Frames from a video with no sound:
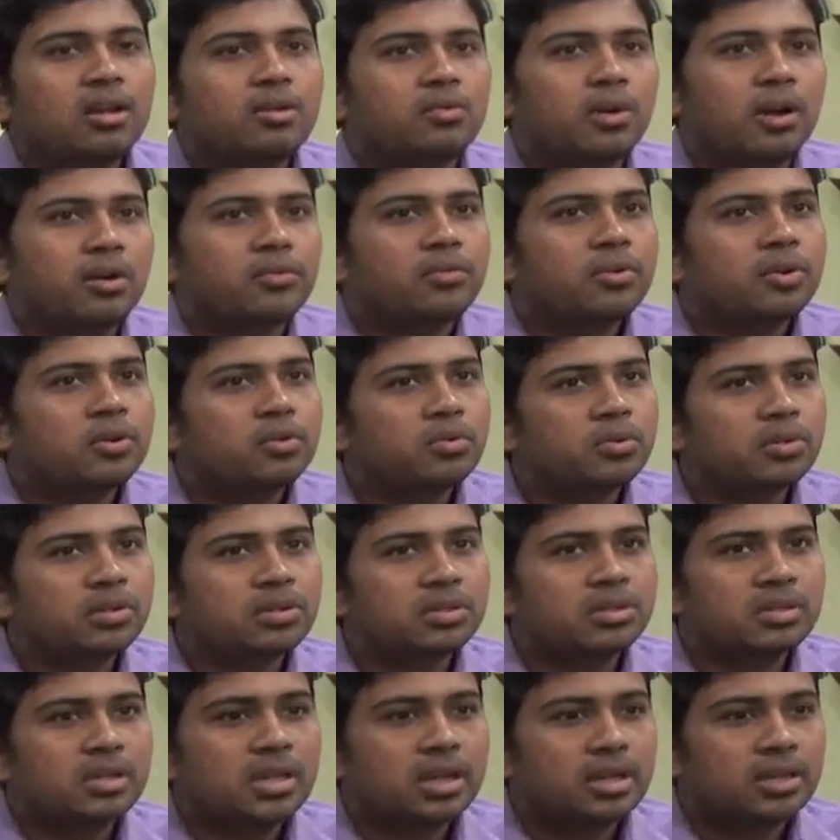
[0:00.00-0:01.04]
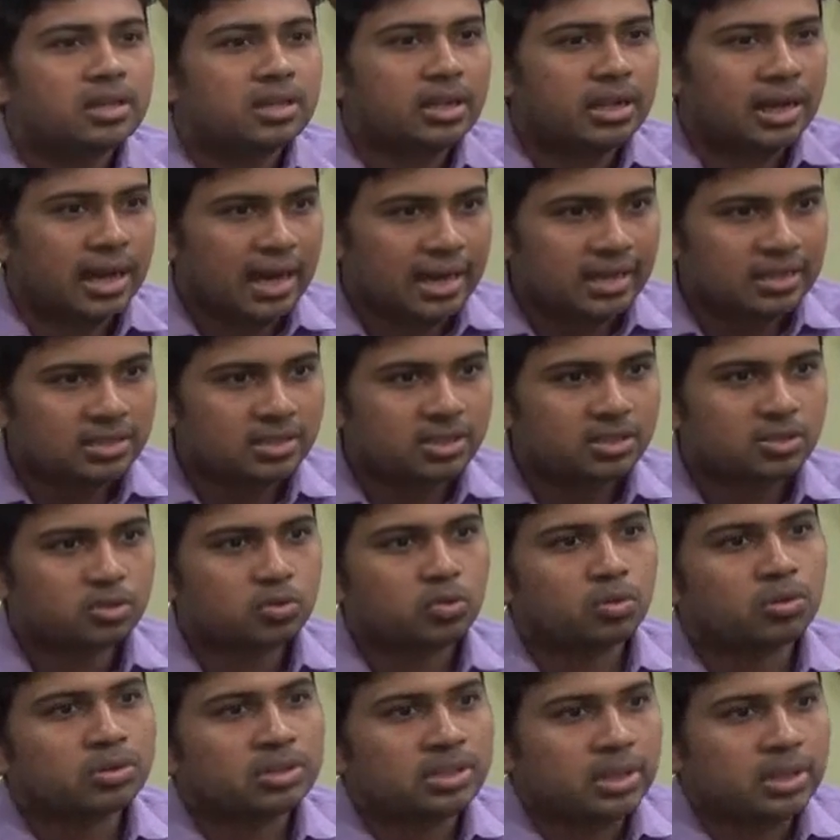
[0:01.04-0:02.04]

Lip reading: what we do is that the rice is cooked